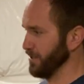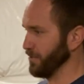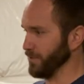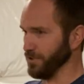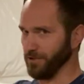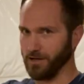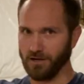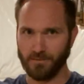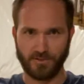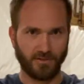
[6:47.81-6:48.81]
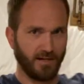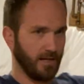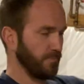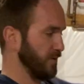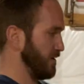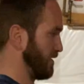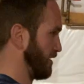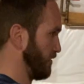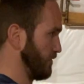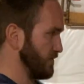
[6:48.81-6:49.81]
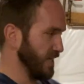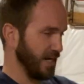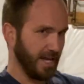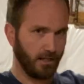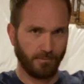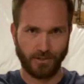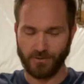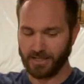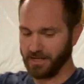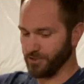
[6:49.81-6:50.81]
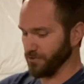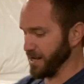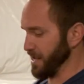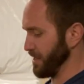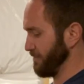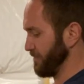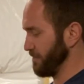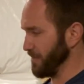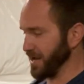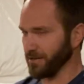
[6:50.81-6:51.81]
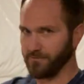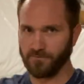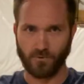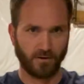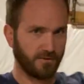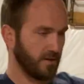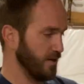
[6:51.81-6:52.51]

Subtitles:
whether your arms are up, and you use that elbow to kind of drive back and forth,